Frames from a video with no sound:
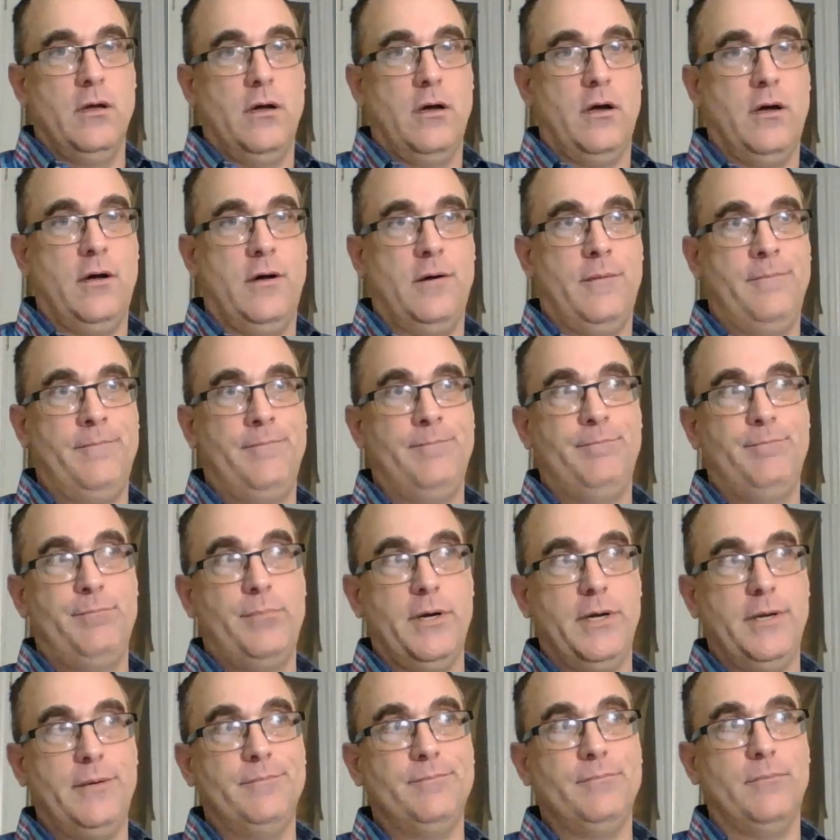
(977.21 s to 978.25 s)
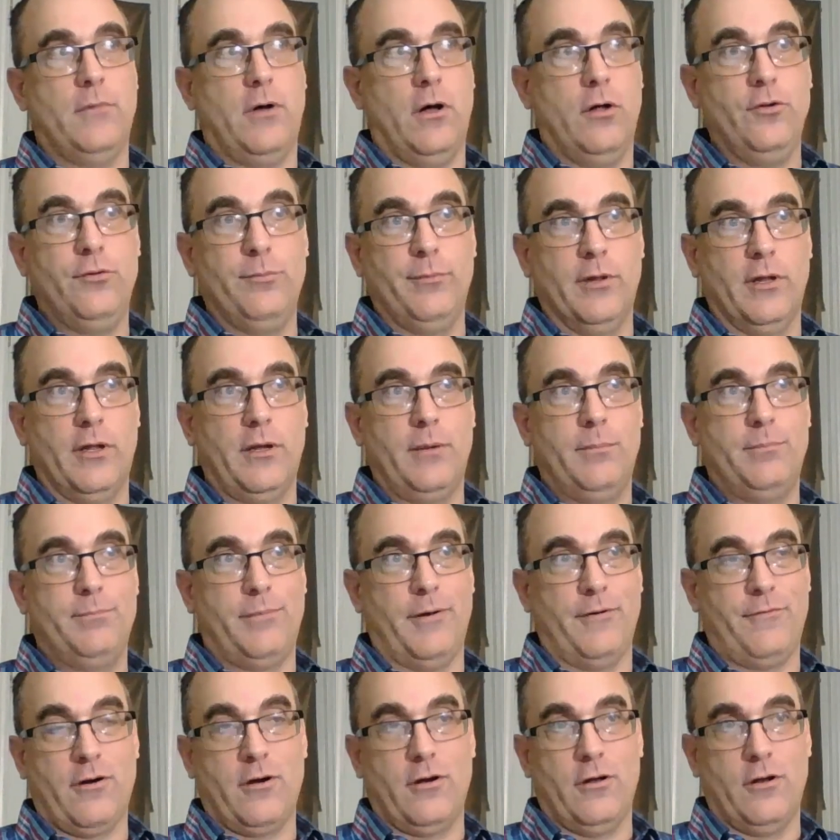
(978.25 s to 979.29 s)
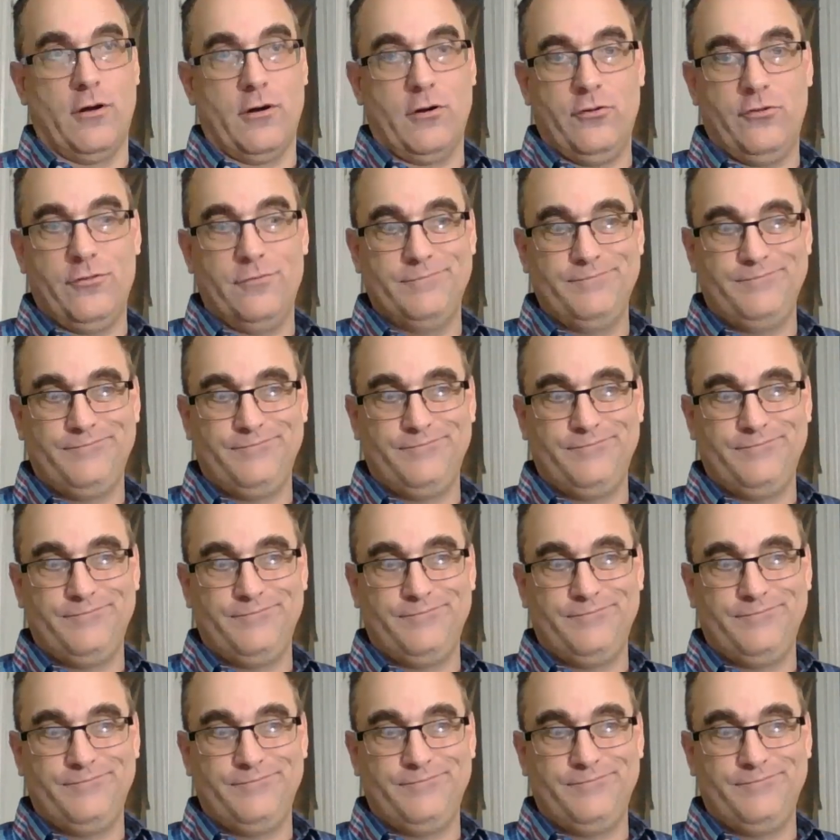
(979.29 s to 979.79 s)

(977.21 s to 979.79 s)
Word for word: Um, but ultimately, by far and large,